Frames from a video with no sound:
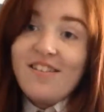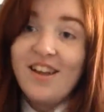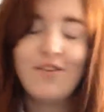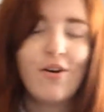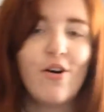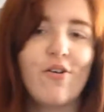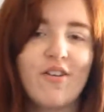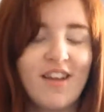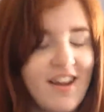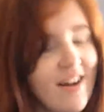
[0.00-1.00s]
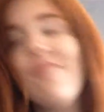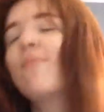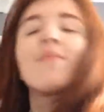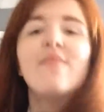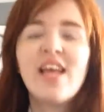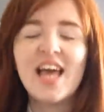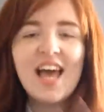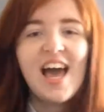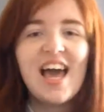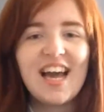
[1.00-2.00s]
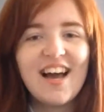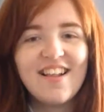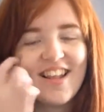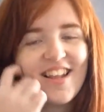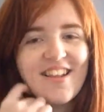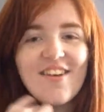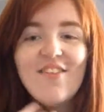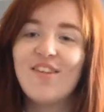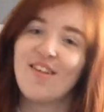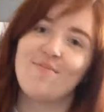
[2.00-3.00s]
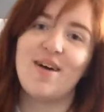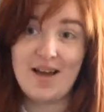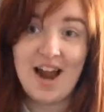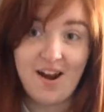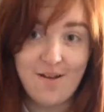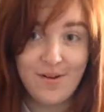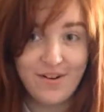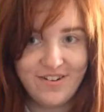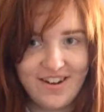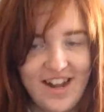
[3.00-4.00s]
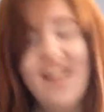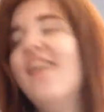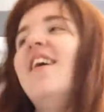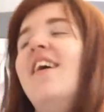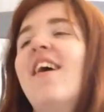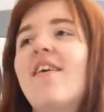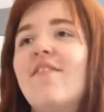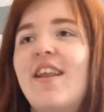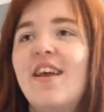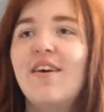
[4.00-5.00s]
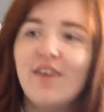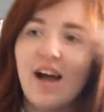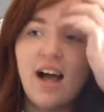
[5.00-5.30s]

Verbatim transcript: Still no Hogwarts letter. Hey guys, so this is my Harry Potter style video.